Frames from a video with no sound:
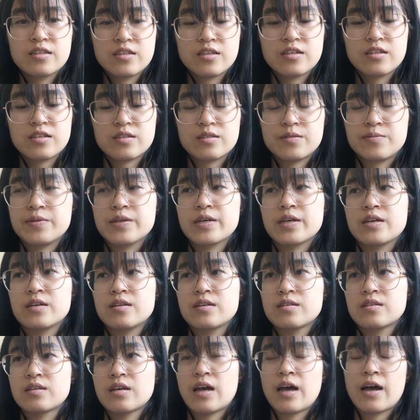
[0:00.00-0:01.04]
this
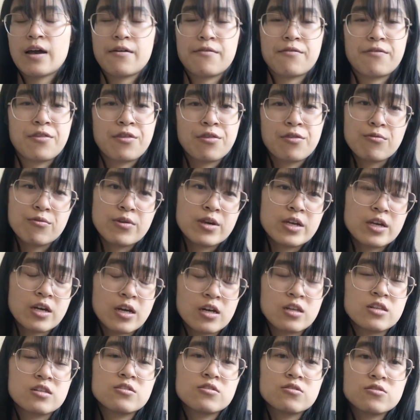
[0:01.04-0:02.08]
because I have 3
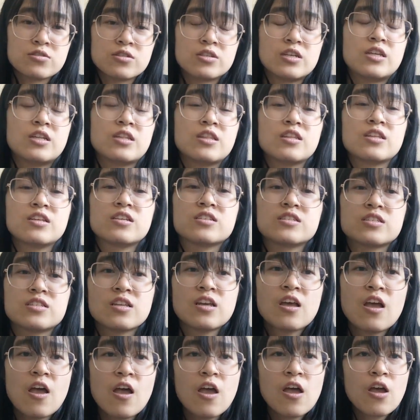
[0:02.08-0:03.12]
colors in this
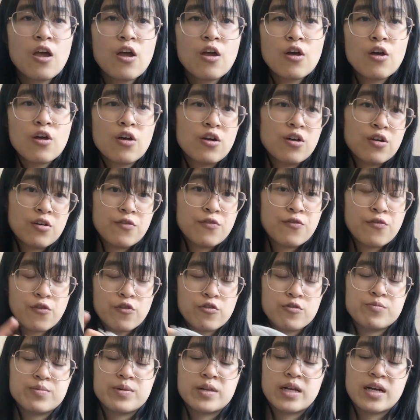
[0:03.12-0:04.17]

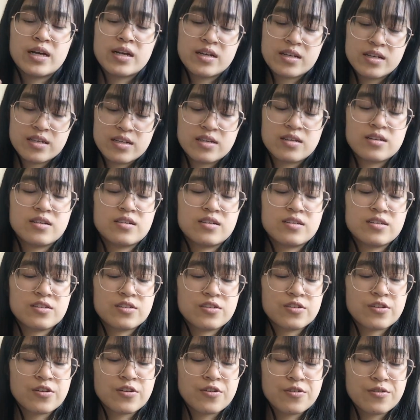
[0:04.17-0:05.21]
4-ply,
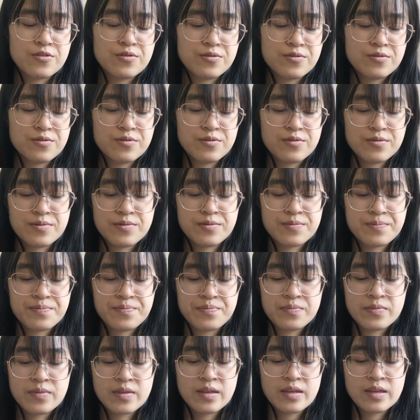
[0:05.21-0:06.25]
so
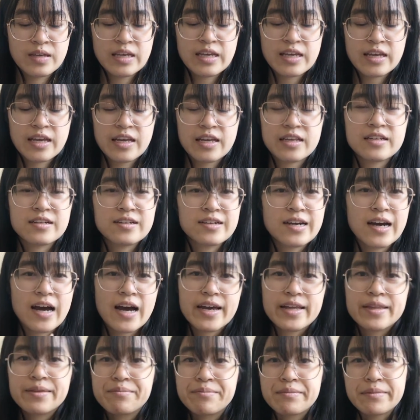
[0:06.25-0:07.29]
it can
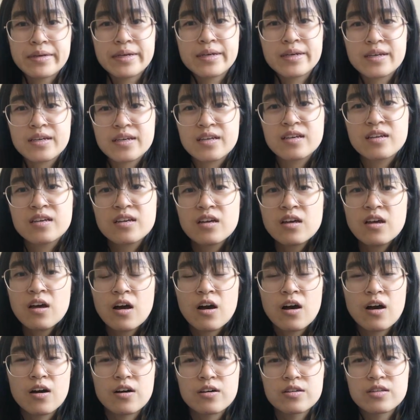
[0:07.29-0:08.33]
guide me
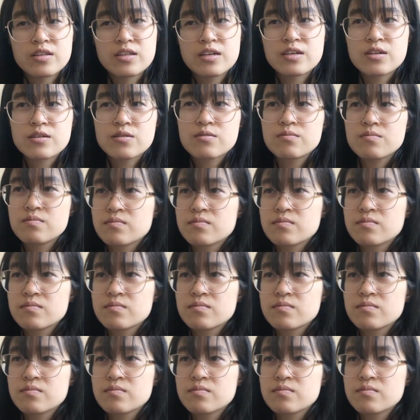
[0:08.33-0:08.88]
on like